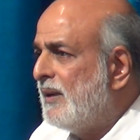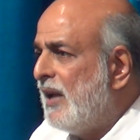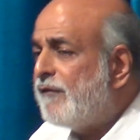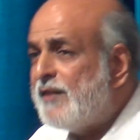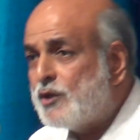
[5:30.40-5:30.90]

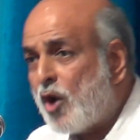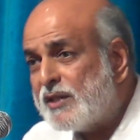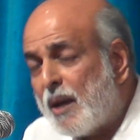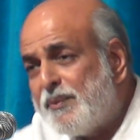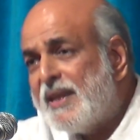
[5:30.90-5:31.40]
If we saw
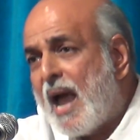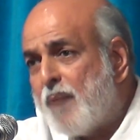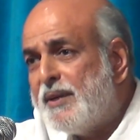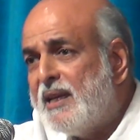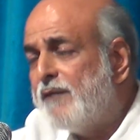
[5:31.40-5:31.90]
something
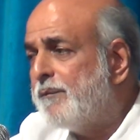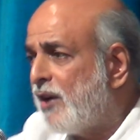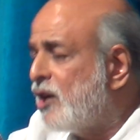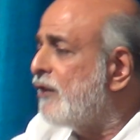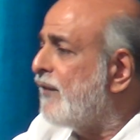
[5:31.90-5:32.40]
happening in
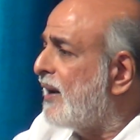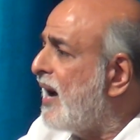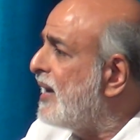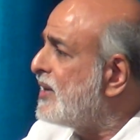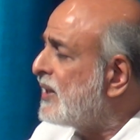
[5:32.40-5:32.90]
front of our
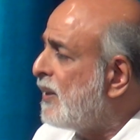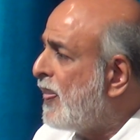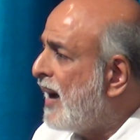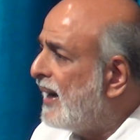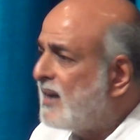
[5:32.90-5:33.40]
eyes,
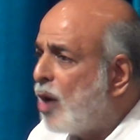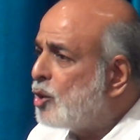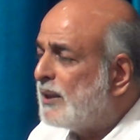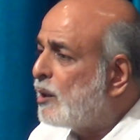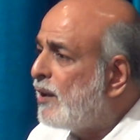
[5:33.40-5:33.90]
I doubt
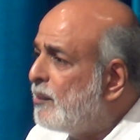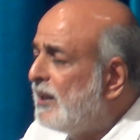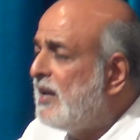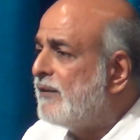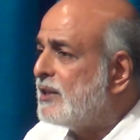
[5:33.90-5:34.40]
whether we'll
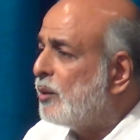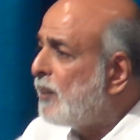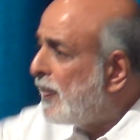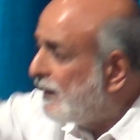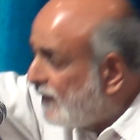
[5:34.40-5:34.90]
believe it.
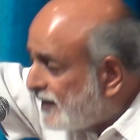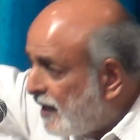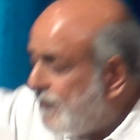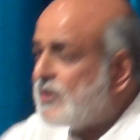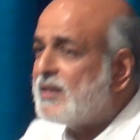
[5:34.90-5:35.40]

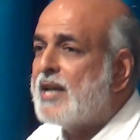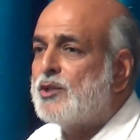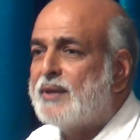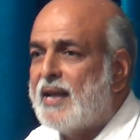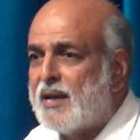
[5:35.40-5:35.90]
Television has
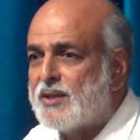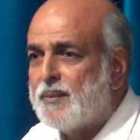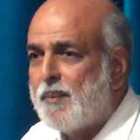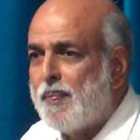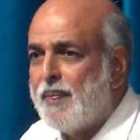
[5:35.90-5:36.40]
to tell
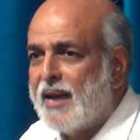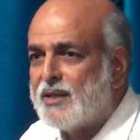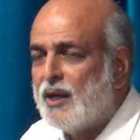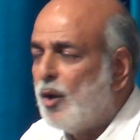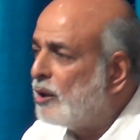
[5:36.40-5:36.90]
us that,
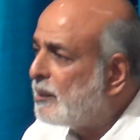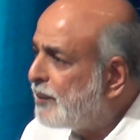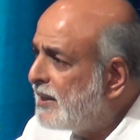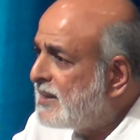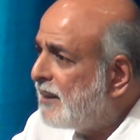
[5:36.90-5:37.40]
or the
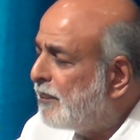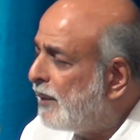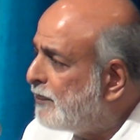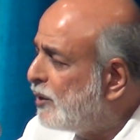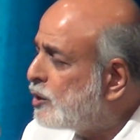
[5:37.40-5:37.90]

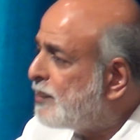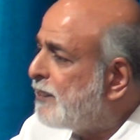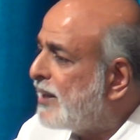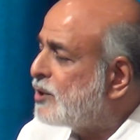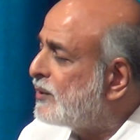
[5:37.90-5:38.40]
print
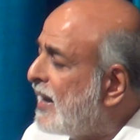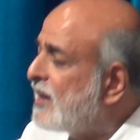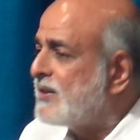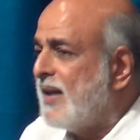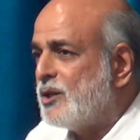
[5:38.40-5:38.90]
newspaper has to tell
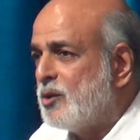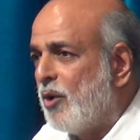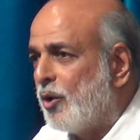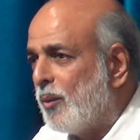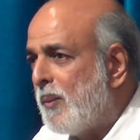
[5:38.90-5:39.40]
us that
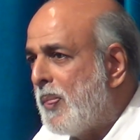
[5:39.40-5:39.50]
tomorrow.